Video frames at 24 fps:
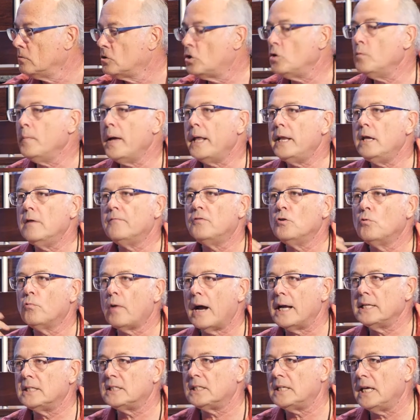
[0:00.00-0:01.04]
Too many of you
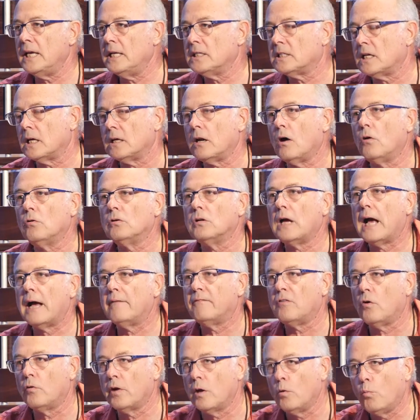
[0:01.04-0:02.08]
write scenes that
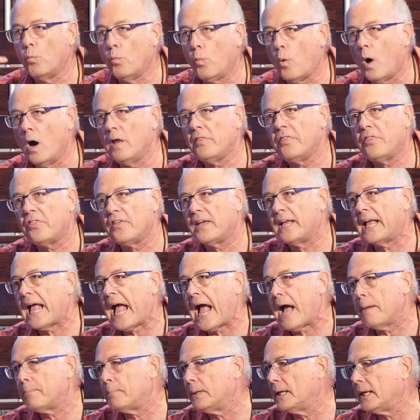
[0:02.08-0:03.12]
have only one thing
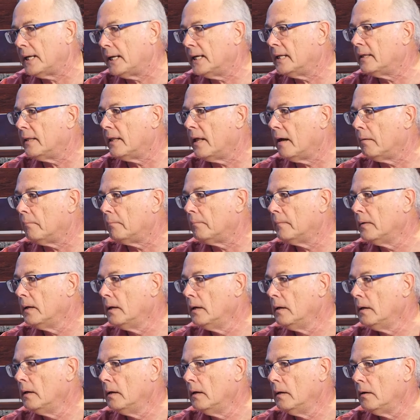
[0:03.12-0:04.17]
happening in them.
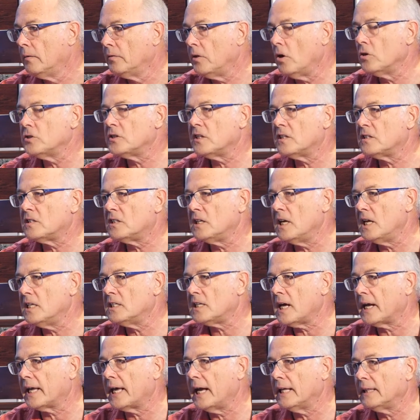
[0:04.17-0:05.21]
Those are the scenes
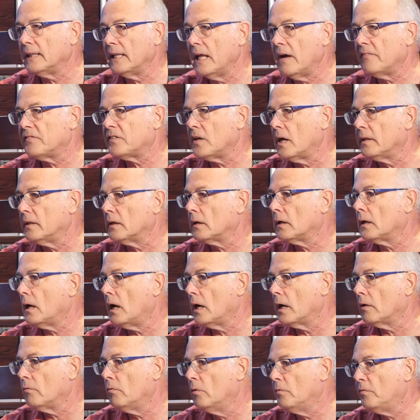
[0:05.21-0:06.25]
that get left on the
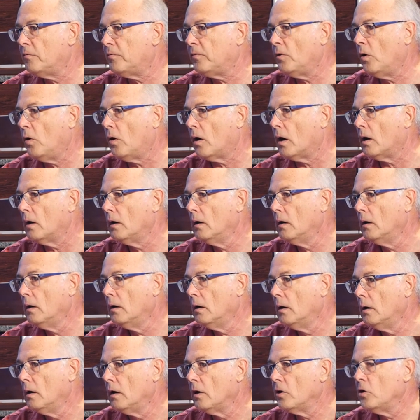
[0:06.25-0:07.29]
cutting room floor.
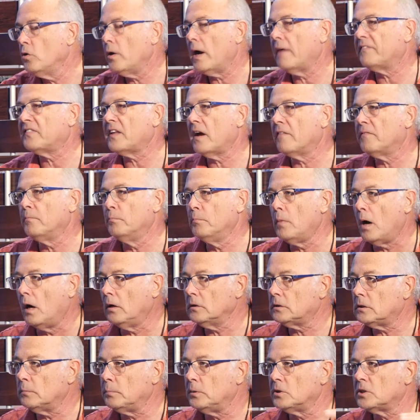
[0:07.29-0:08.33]
You have to have
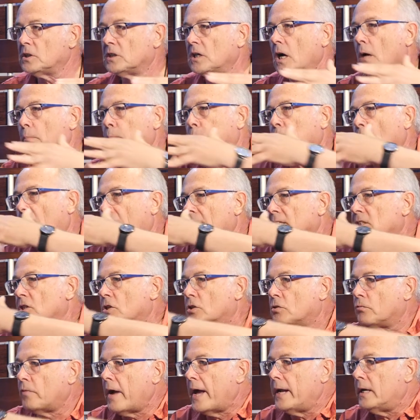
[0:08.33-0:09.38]
multiple
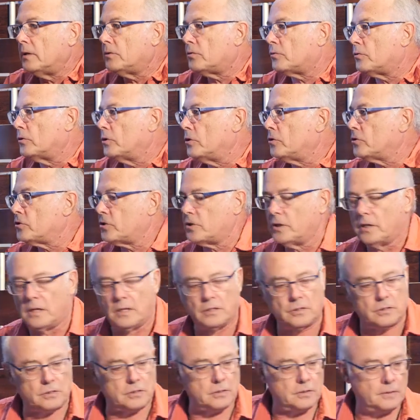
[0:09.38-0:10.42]
subplots threaded through your
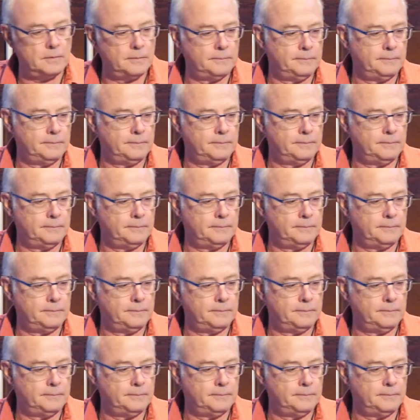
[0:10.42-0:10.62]
scenes.